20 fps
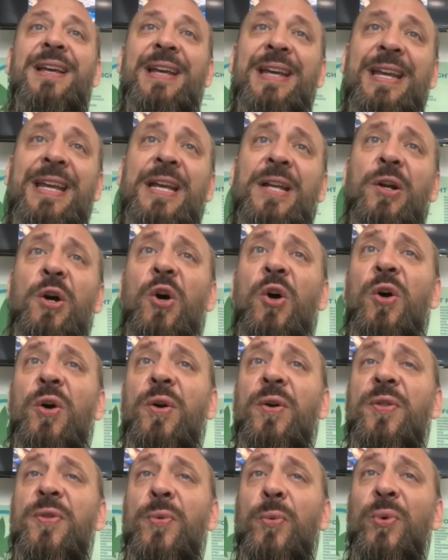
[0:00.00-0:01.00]
and
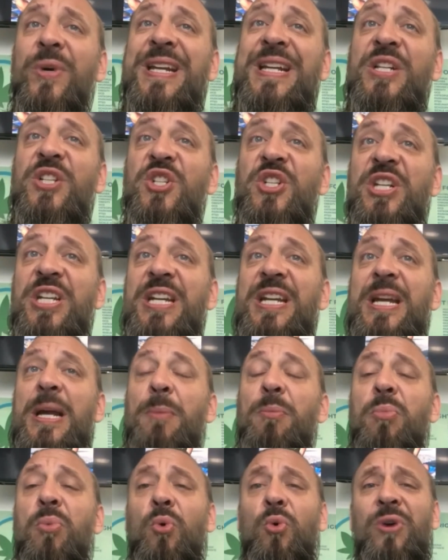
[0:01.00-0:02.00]
our
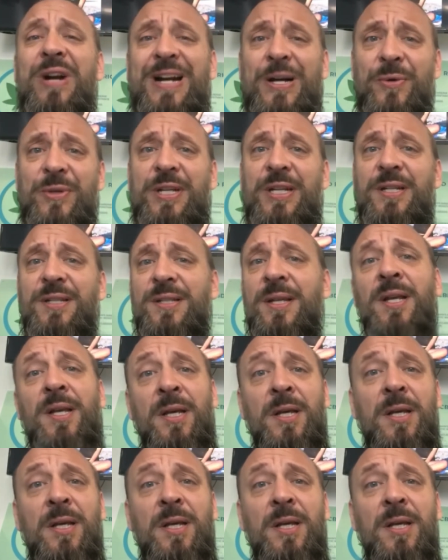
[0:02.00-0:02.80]
3Chi brownies.